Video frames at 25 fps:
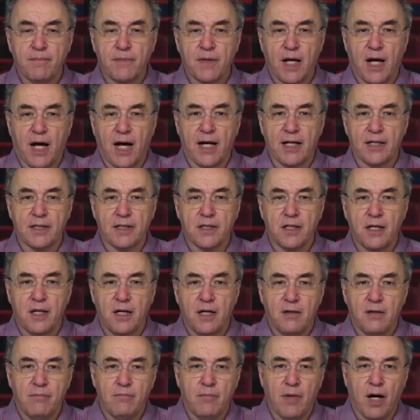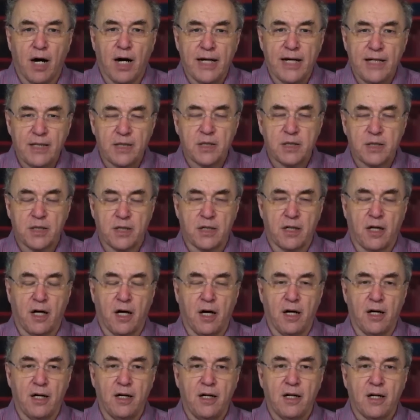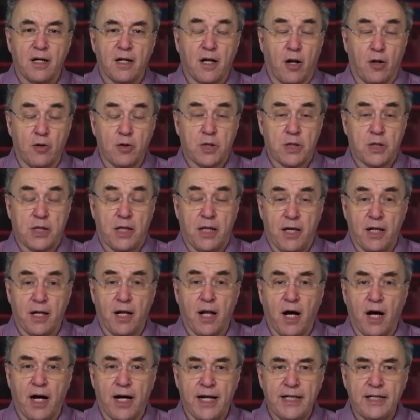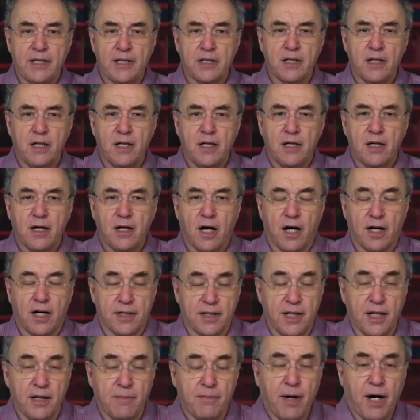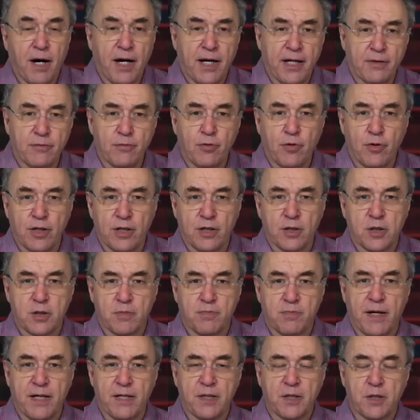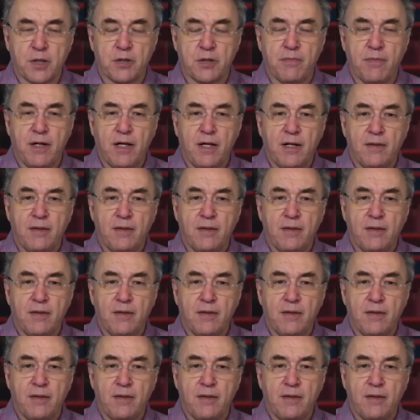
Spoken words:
And minds that are closely aligned are nearby in rulial space.